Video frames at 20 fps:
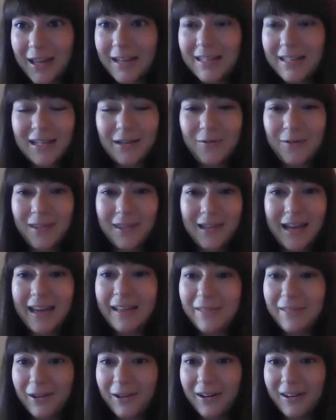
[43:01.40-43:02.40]
sympathizing with
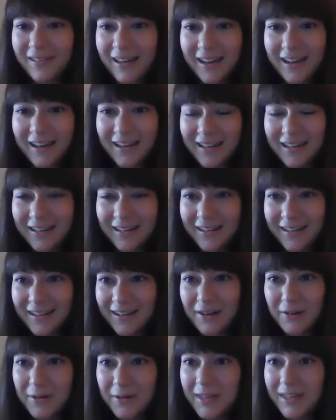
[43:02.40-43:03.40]
Hitler. Like,
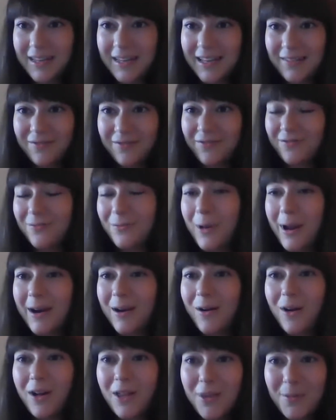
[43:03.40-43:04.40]
he
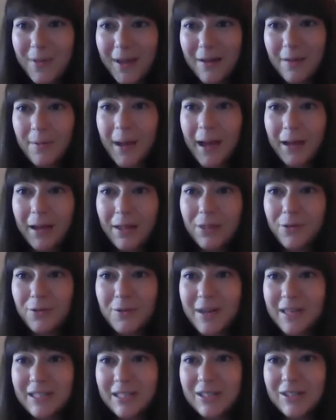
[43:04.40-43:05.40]
went all the way back
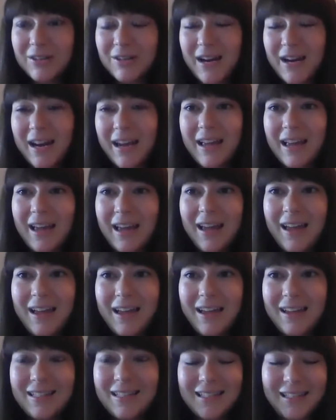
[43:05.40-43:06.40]
through history
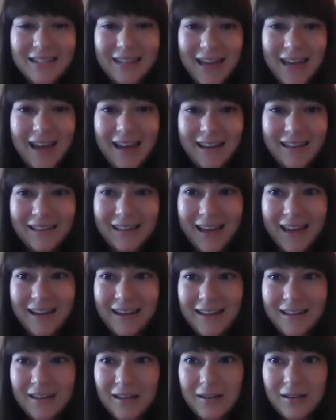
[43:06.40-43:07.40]
to say,
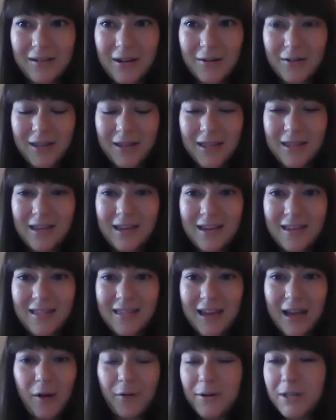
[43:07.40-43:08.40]
like, that
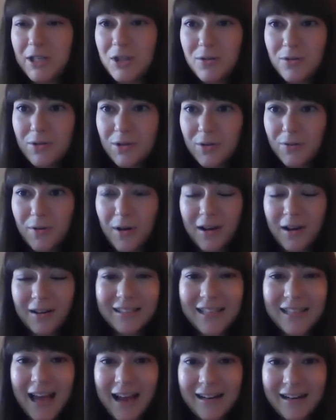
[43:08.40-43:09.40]
they always choose the
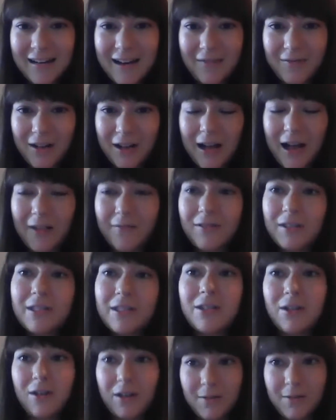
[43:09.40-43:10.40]
wrong side in every
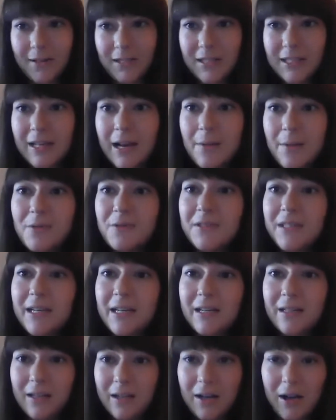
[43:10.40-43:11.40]
conflict. He talked about Saddam
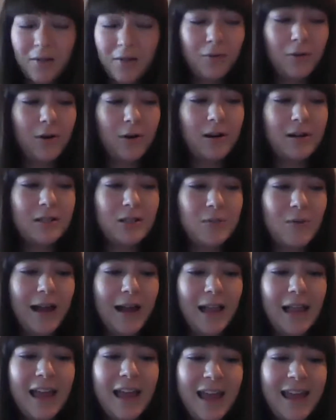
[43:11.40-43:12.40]
Hussein in the Gulf War as
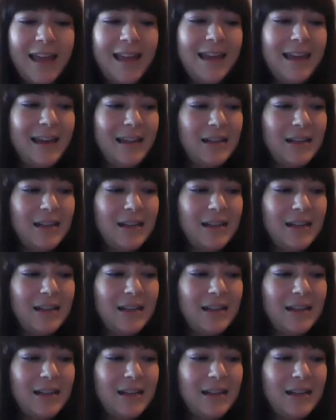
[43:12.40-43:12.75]
well,